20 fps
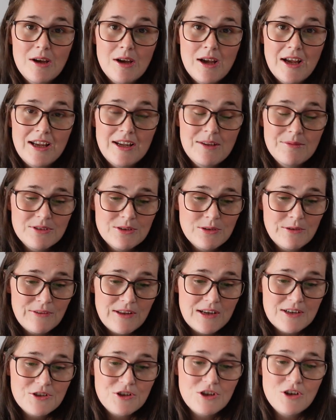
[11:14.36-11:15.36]
So if
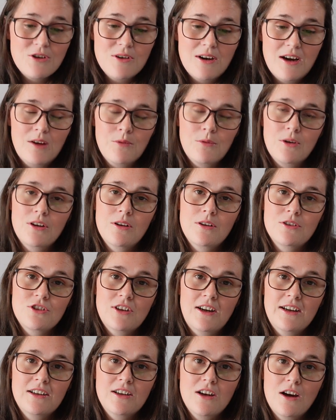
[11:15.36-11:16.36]
that's you, I'm gonna
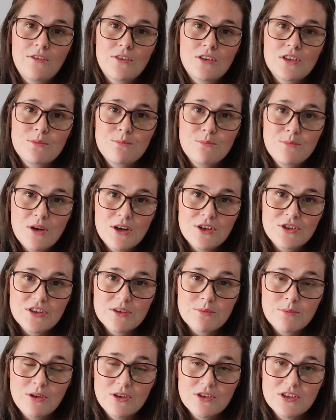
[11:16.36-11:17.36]
try and cover as much
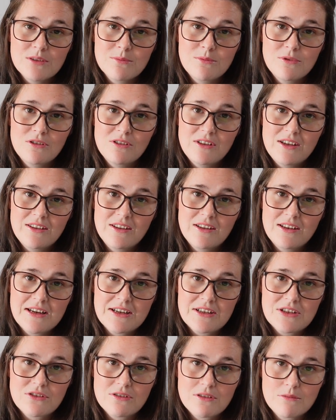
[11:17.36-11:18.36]
as possible in the
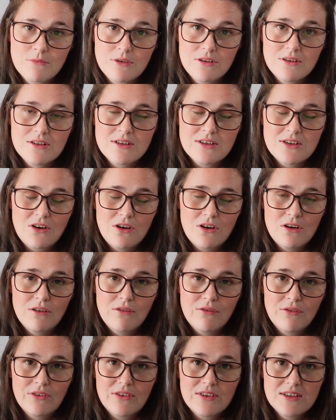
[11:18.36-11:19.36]
next 3 months
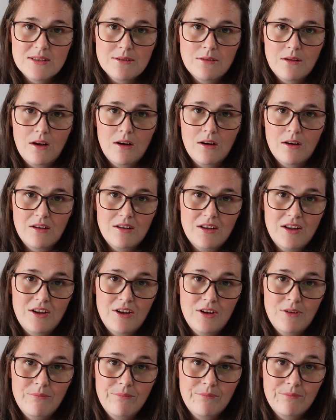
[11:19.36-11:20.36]
of this
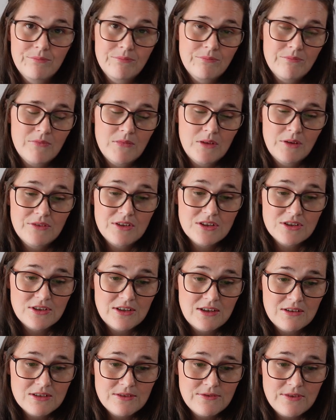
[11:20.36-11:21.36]

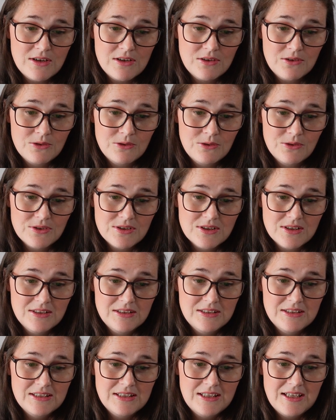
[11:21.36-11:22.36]
trouser fitting course.
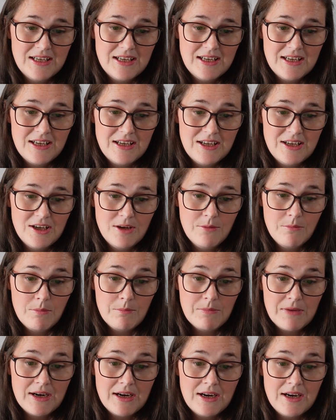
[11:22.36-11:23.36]

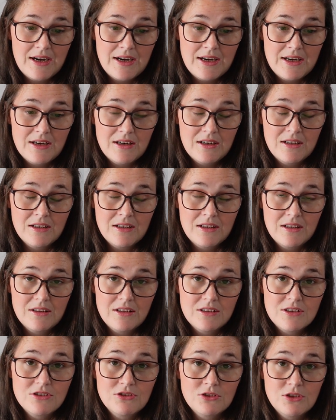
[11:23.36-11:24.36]

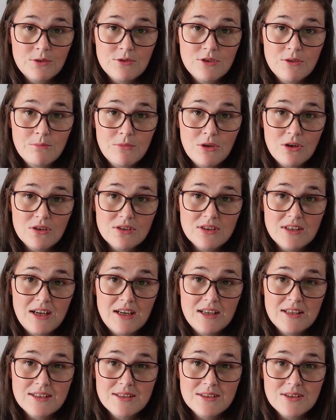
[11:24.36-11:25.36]
The description box
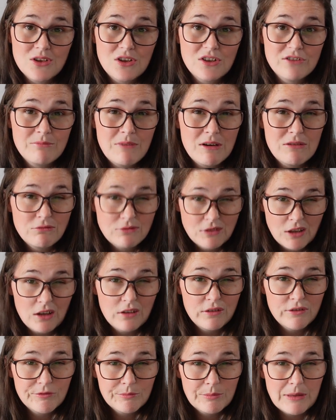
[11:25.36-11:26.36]
has sort of my
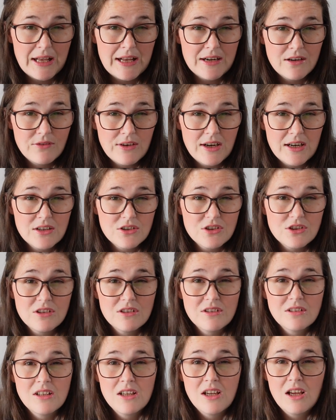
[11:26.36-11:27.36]
rough plan of
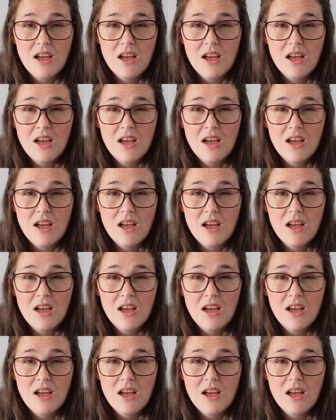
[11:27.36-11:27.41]
action.